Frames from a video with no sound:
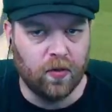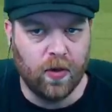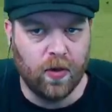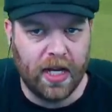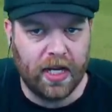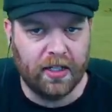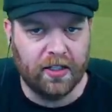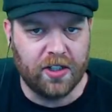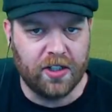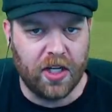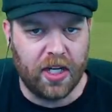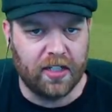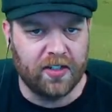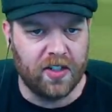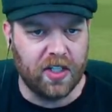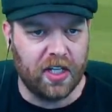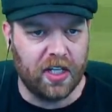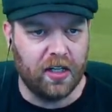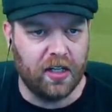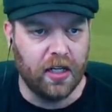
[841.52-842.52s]
Wang
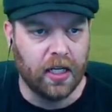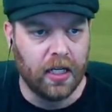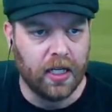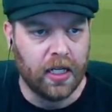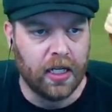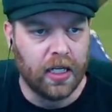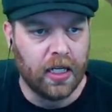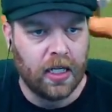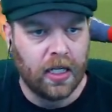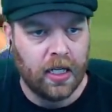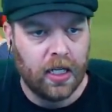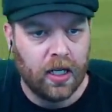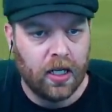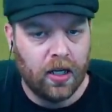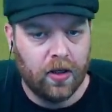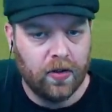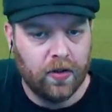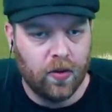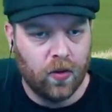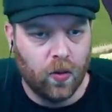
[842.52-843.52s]
checks in
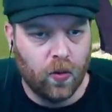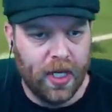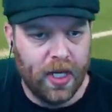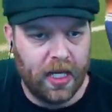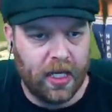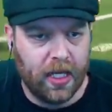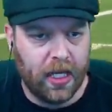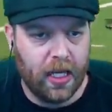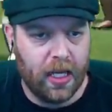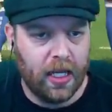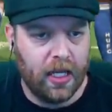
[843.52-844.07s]
on the wing.